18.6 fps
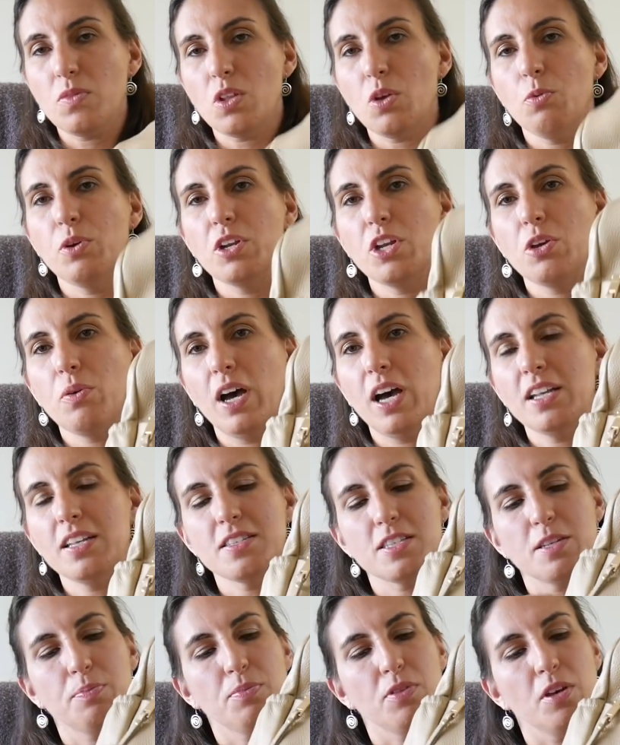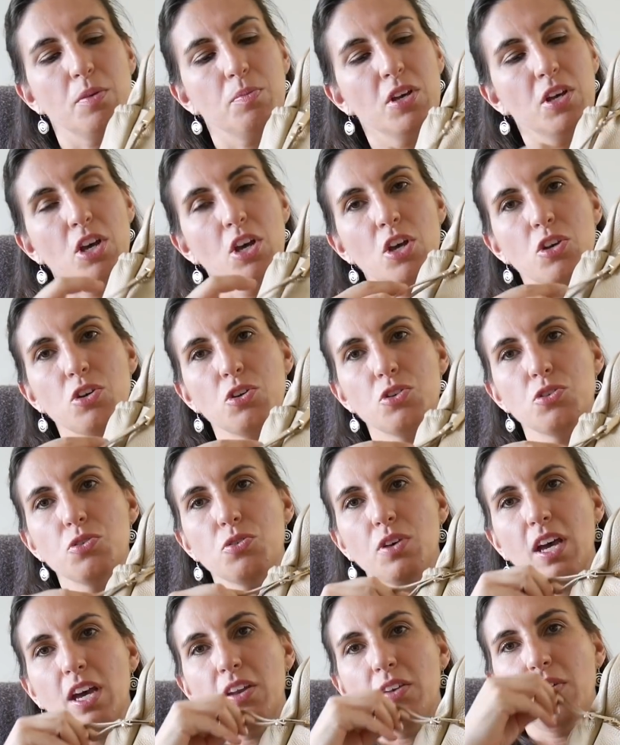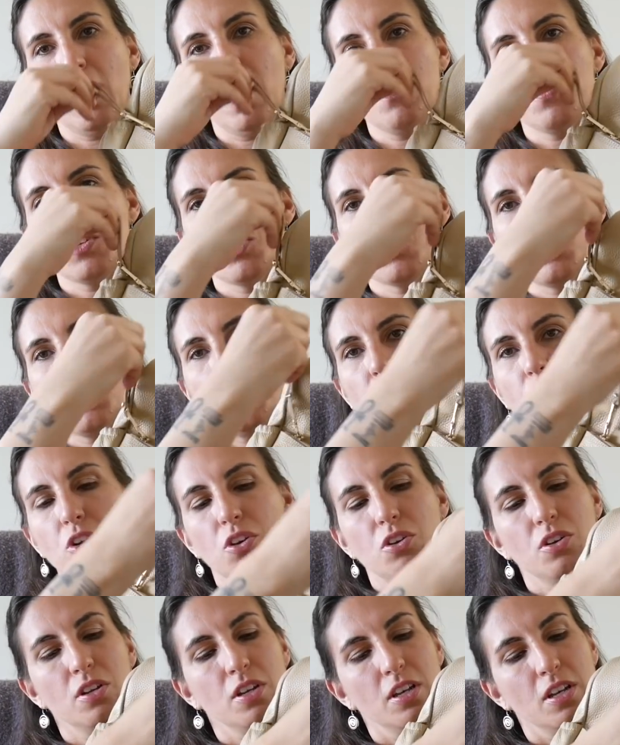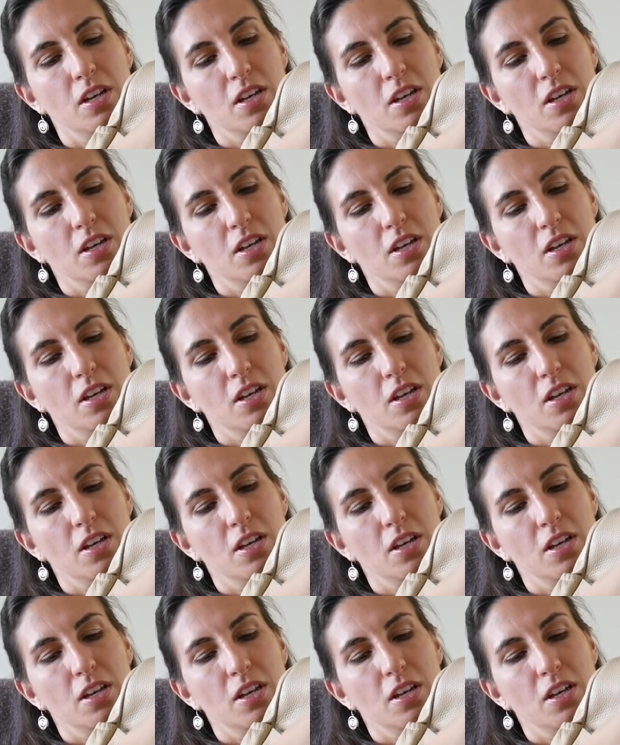When you unzip them, you do kind of have to turn